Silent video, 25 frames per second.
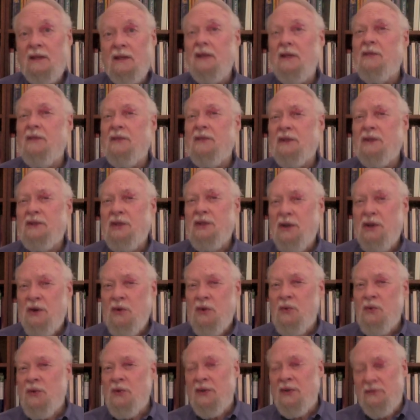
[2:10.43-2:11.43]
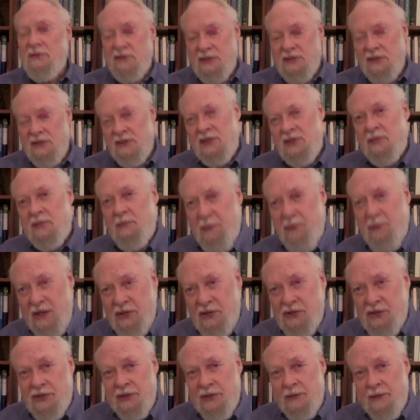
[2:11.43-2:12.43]
The tone of
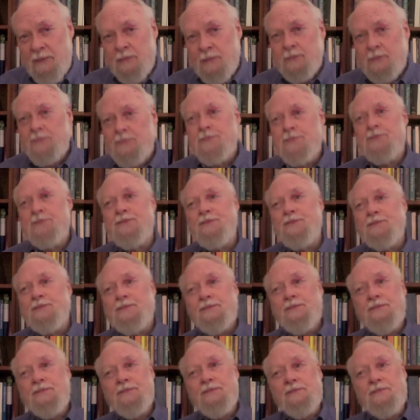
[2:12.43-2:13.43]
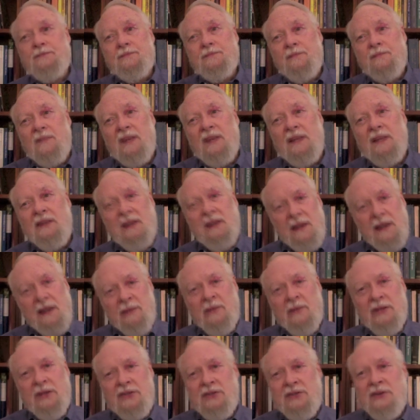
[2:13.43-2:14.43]
suspicion that I
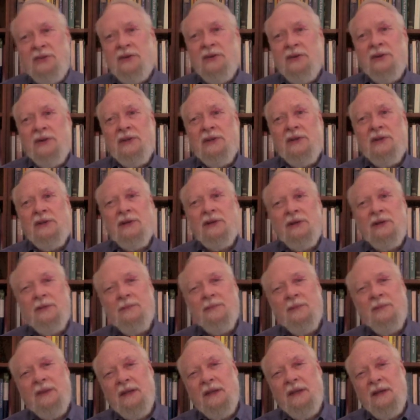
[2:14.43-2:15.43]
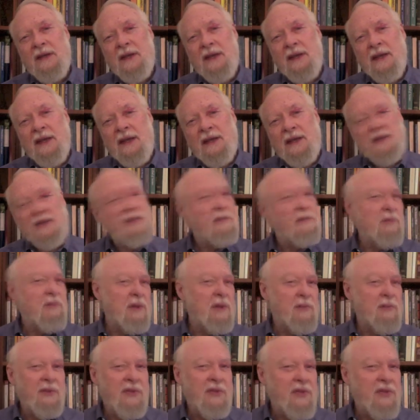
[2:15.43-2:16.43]
mentioned earlier is that
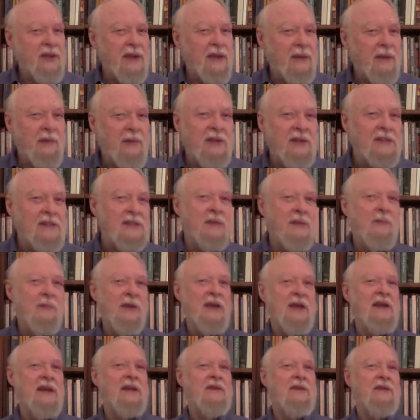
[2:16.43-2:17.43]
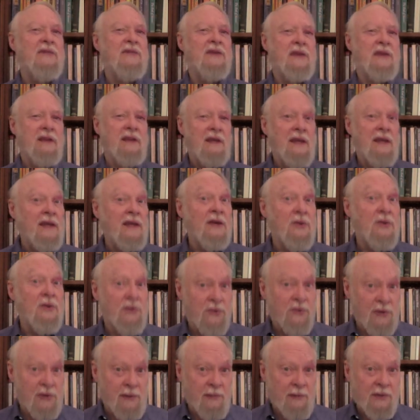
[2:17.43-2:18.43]
people think I'm on some kind of ego
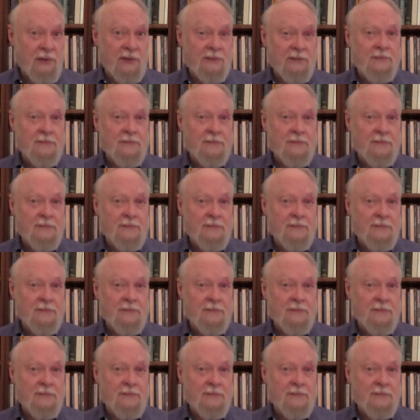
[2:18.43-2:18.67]
trip.